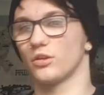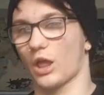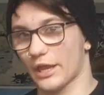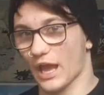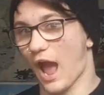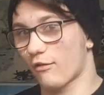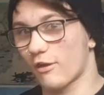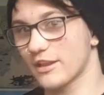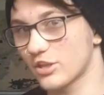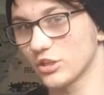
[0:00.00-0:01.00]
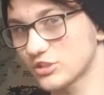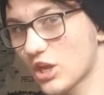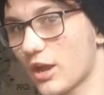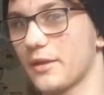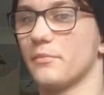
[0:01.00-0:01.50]
like at a regular
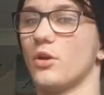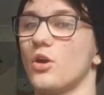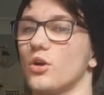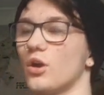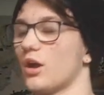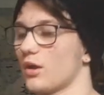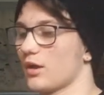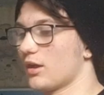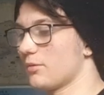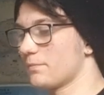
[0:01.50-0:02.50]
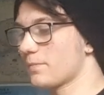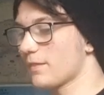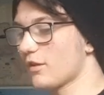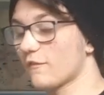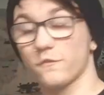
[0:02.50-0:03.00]
time,
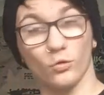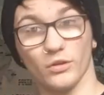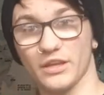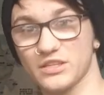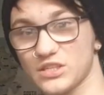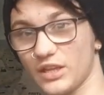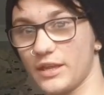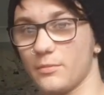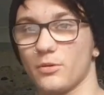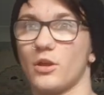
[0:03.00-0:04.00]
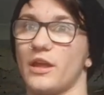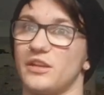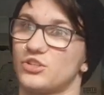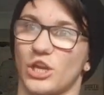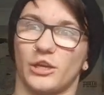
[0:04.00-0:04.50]
falling asleep
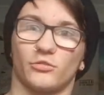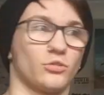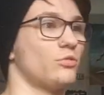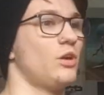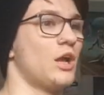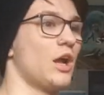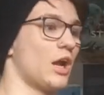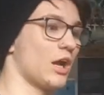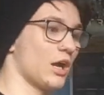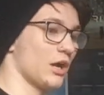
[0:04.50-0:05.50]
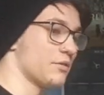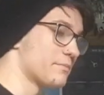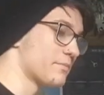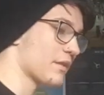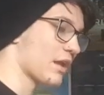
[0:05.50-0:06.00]
in general.
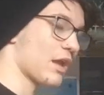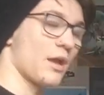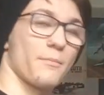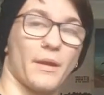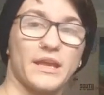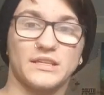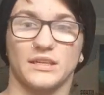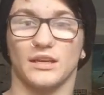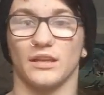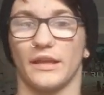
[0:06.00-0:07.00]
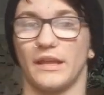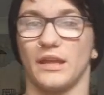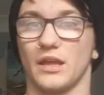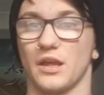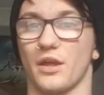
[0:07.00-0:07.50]

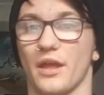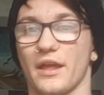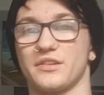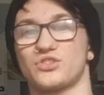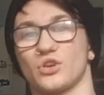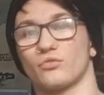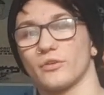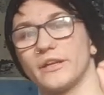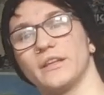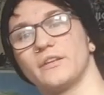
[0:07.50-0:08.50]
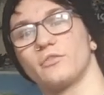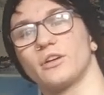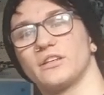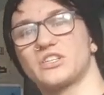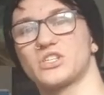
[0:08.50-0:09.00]
Basically, it's a really,
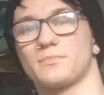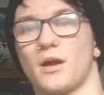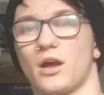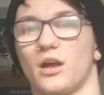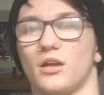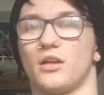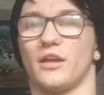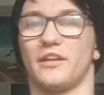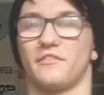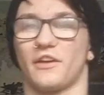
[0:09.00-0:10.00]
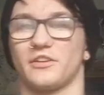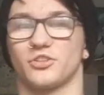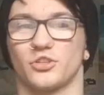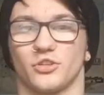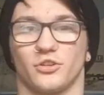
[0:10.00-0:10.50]
really smart
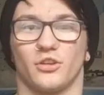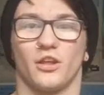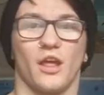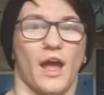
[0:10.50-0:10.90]
invention,